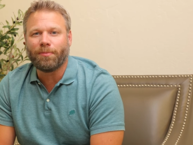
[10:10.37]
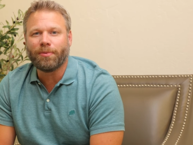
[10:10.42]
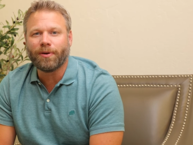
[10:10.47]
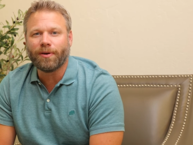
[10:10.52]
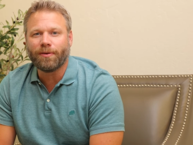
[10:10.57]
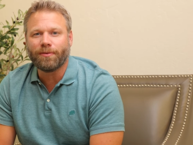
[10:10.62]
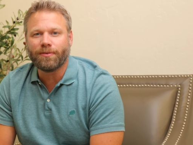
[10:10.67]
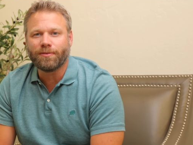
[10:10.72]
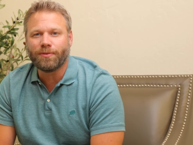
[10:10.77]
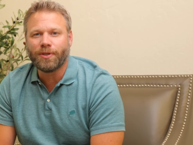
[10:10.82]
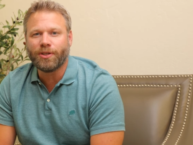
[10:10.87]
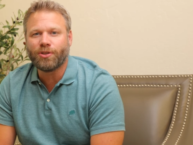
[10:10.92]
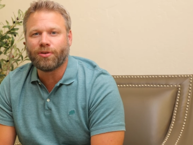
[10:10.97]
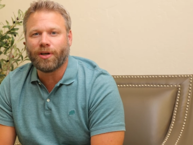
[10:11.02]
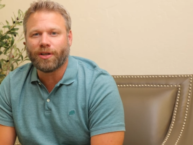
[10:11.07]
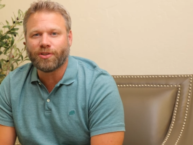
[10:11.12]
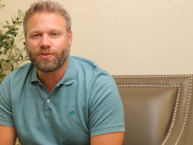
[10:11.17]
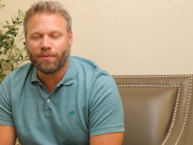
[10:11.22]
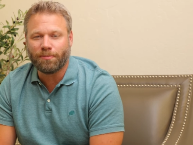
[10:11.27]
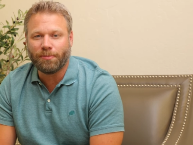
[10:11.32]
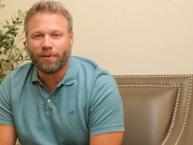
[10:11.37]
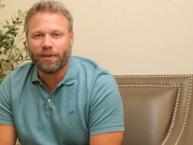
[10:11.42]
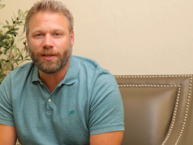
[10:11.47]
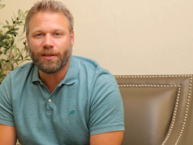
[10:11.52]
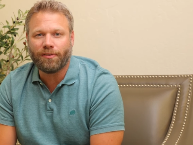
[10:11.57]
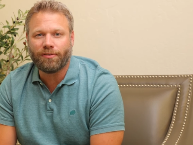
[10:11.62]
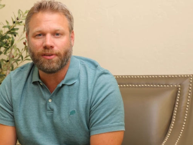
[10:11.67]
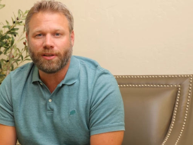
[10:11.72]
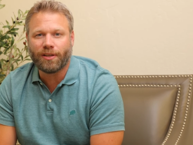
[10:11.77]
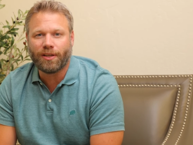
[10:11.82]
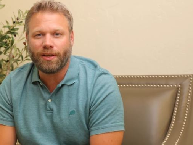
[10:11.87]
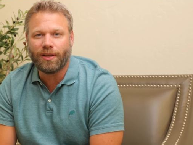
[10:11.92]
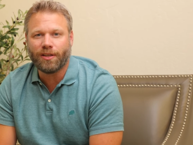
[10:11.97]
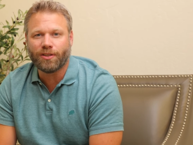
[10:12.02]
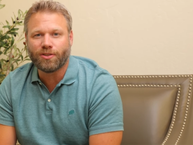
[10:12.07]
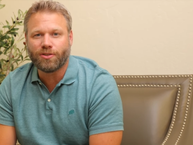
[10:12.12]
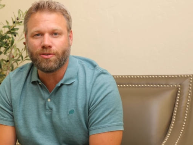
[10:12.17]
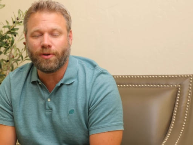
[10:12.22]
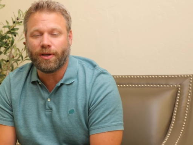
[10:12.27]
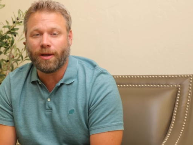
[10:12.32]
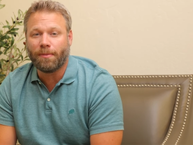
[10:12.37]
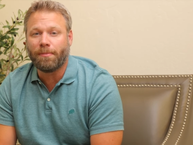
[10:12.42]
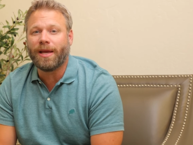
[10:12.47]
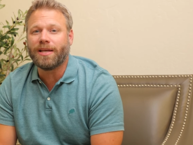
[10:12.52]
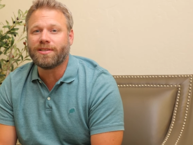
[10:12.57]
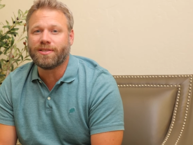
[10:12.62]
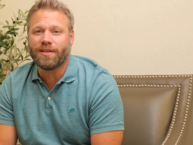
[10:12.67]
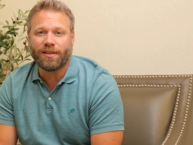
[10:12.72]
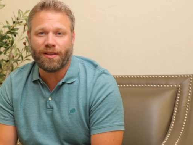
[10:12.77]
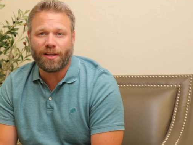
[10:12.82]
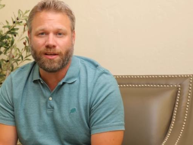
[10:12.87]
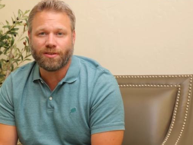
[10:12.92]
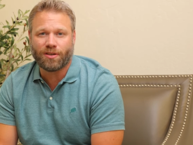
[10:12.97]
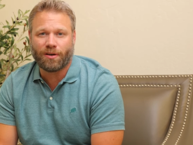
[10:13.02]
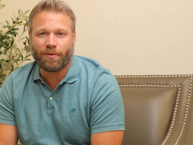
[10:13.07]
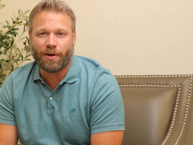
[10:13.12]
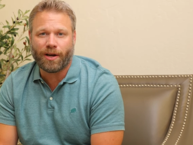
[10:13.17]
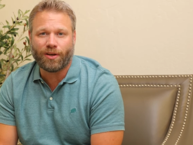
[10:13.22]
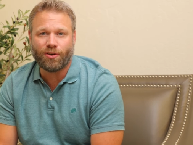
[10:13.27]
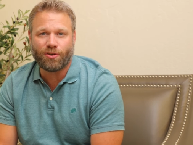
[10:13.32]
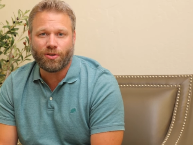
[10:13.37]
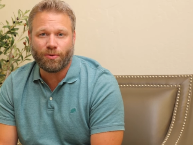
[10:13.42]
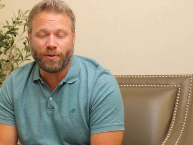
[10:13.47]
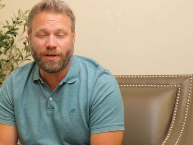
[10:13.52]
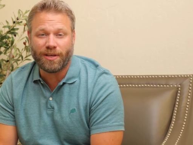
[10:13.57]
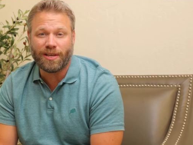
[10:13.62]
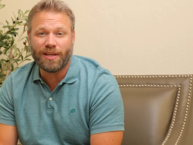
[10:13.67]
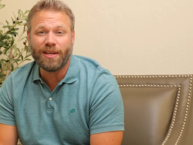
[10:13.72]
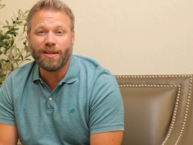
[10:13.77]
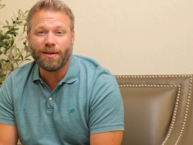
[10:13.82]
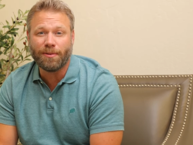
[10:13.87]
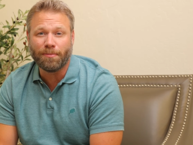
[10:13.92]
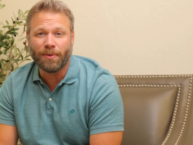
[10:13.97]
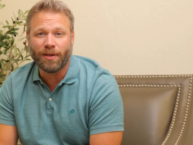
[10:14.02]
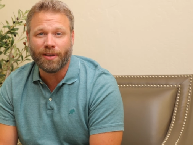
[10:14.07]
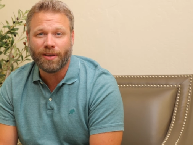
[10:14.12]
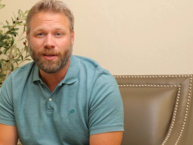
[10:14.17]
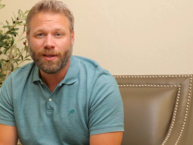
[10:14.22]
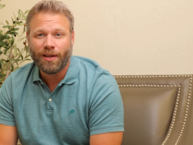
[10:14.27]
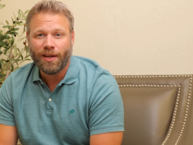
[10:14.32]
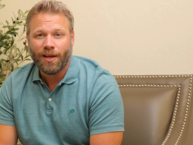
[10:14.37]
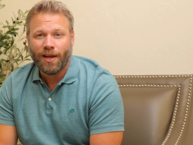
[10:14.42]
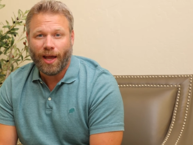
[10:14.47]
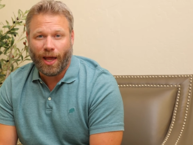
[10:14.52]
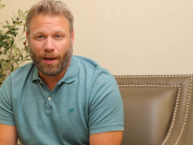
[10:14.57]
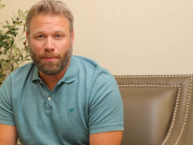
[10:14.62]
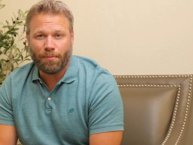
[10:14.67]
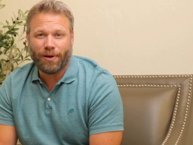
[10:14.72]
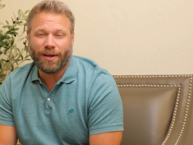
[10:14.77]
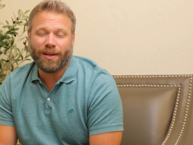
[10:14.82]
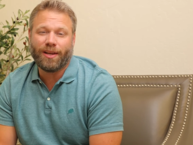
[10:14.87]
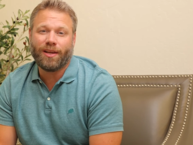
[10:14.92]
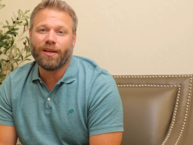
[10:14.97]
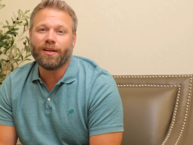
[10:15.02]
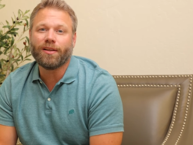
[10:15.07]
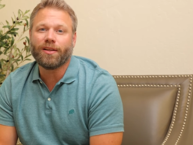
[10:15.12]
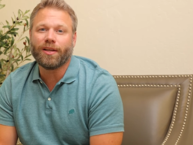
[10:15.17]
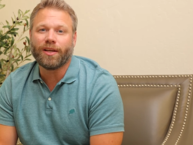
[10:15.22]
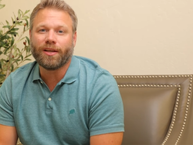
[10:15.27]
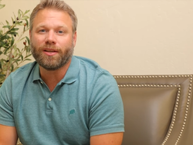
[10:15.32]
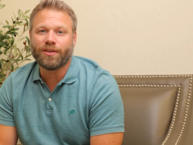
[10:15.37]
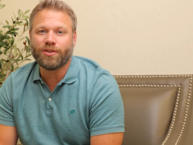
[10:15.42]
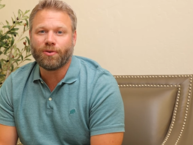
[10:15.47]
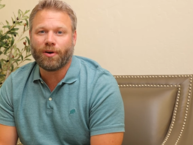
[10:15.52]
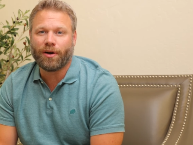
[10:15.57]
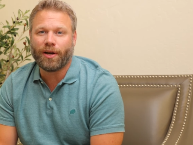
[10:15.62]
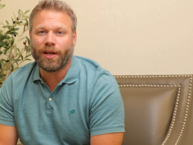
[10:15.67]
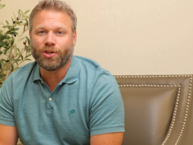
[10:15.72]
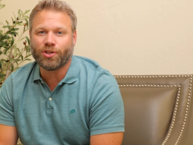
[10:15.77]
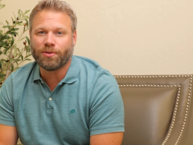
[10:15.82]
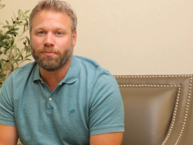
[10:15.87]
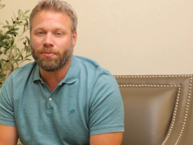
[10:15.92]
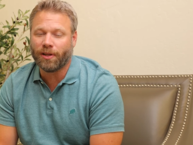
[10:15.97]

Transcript: but we trust and believe that He is doing amazing things already to redeem and bring healing to our nation.